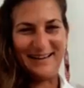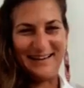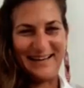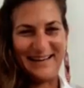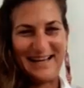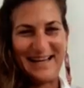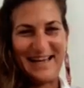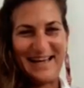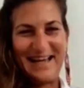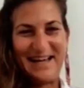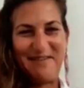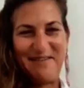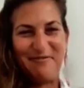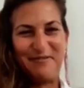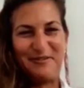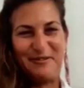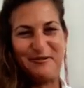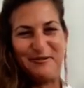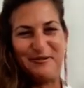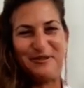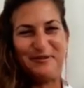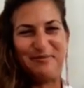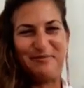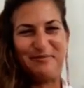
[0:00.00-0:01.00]
I have
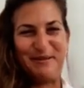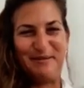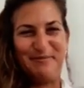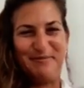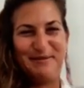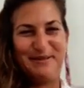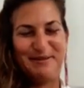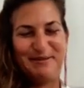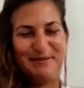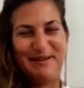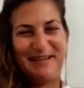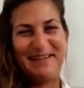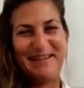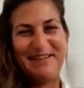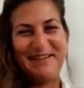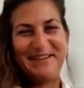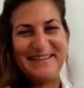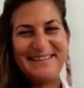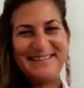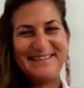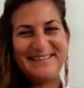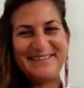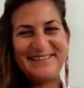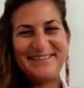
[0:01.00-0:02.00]
goosebumps when
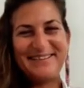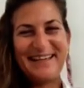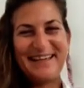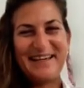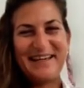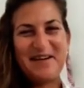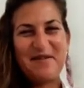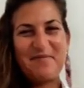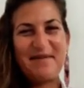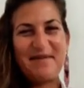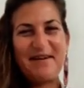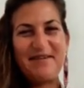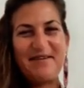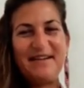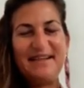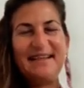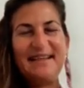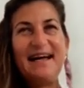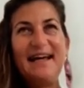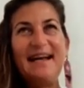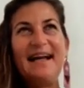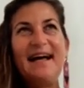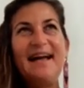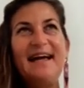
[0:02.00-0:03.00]
you're talking about it.
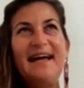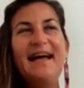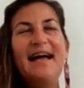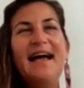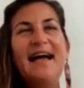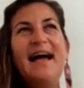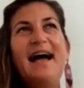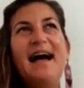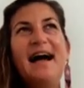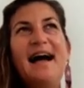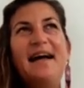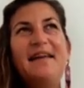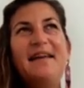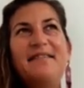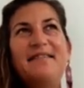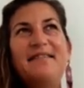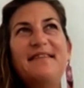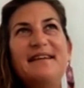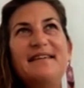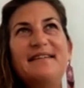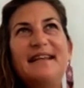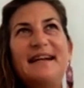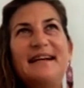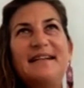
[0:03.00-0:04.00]
And I
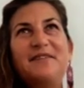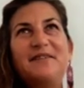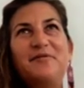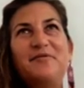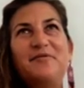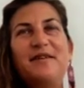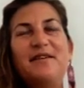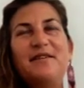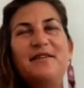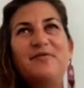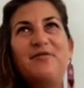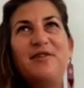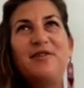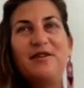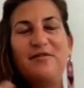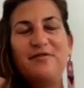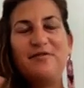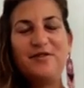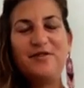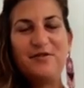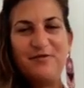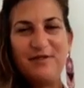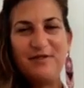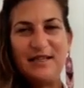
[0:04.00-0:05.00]
think that's one
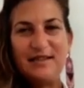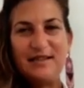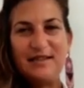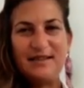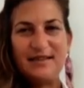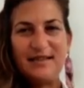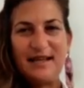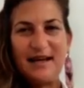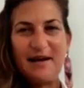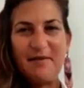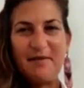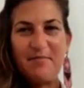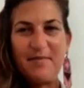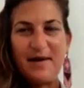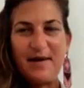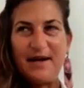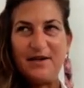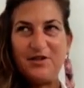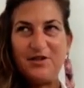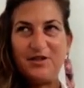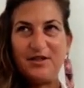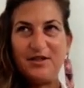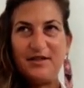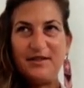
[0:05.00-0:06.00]
of the reason I'm
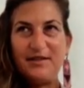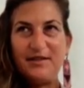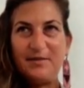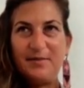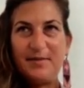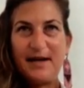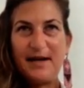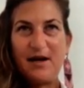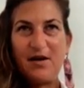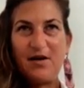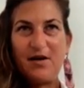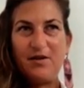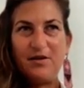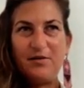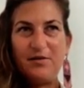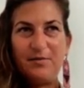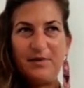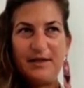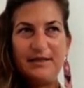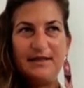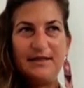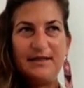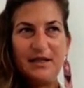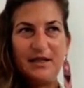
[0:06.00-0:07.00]
passionate about,
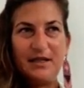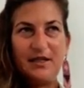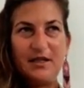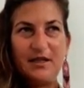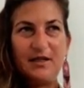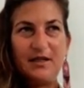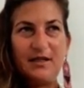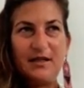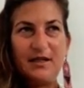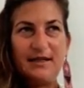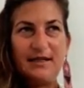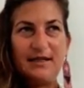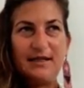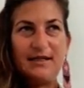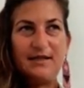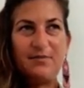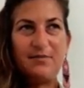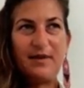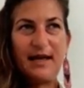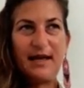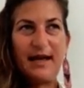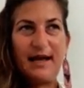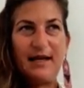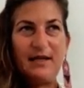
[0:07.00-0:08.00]
particularly this
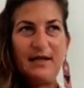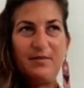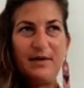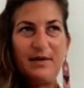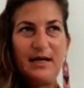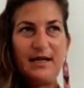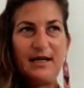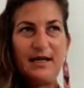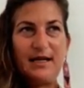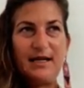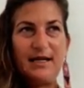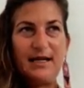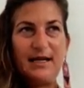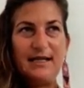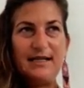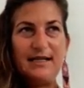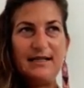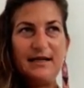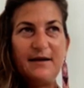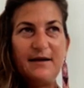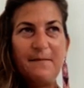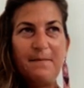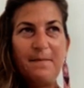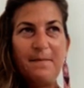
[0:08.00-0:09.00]
plant,
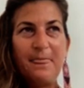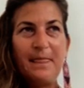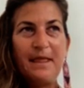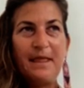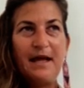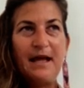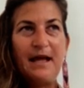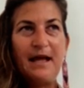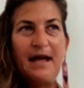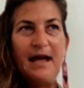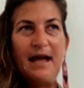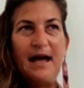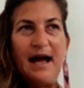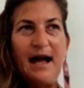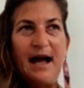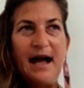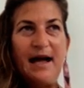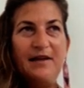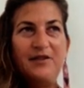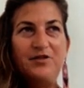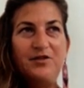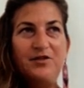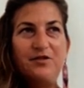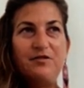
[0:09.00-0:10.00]
because
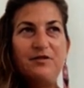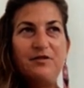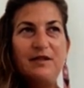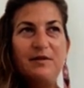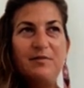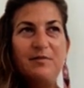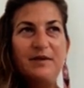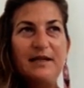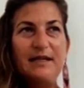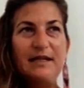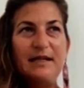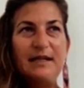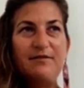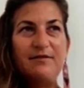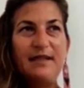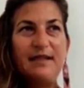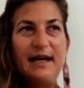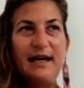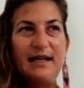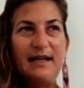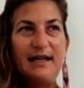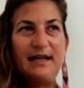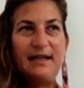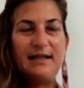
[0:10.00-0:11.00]
I truly believe
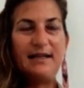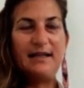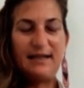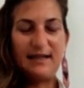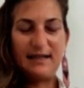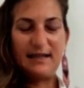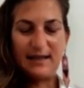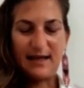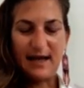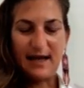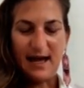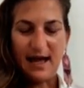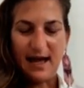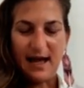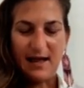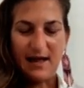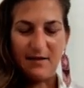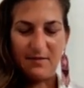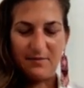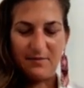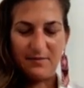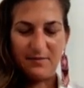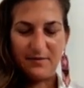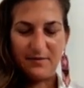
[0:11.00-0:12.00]
that it can help